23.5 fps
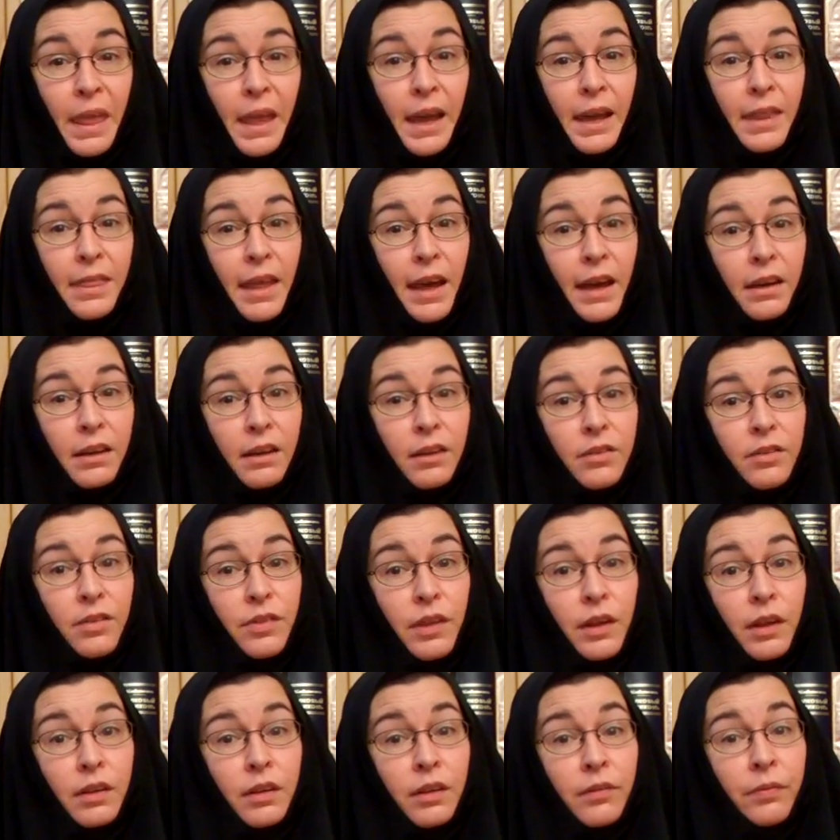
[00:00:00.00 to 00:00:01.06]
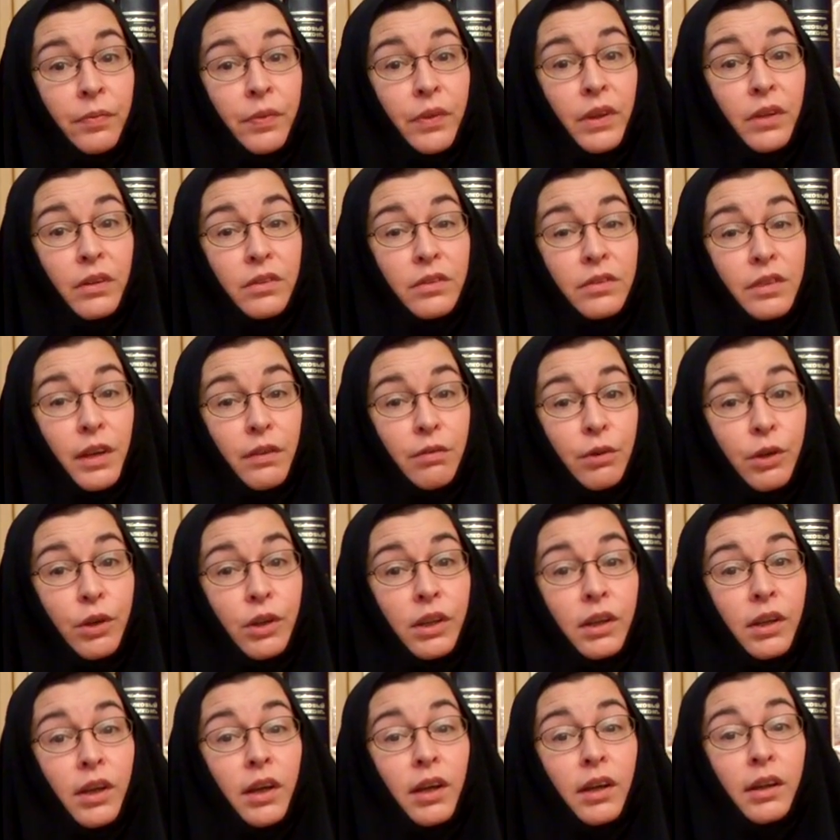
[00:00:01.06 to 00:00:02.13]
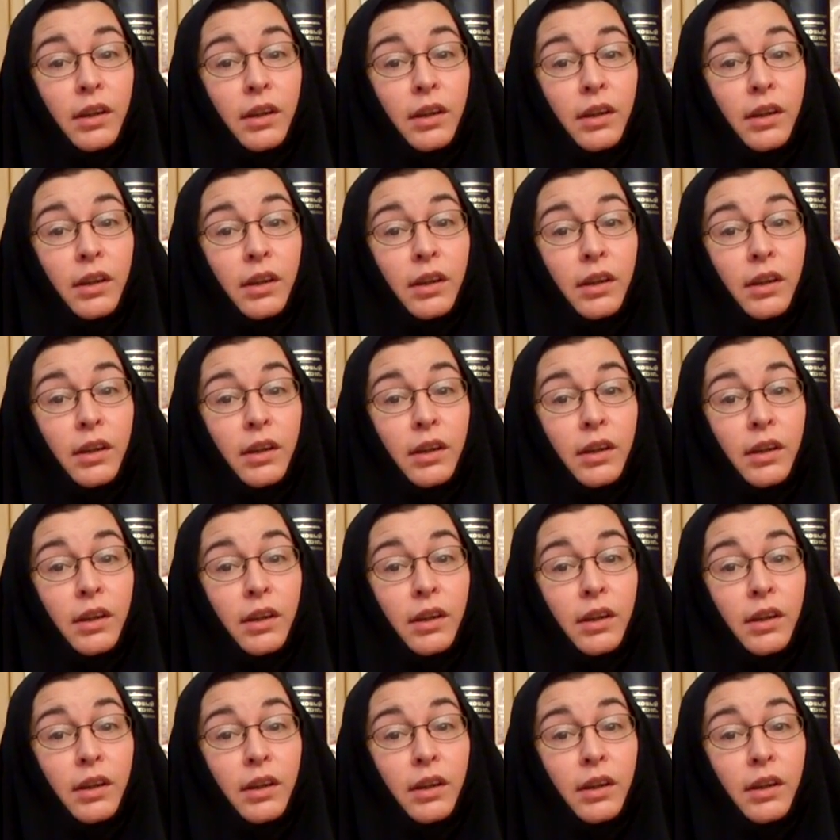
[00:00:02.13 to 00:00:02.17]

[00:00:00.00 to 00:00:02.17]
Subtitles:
and that is the several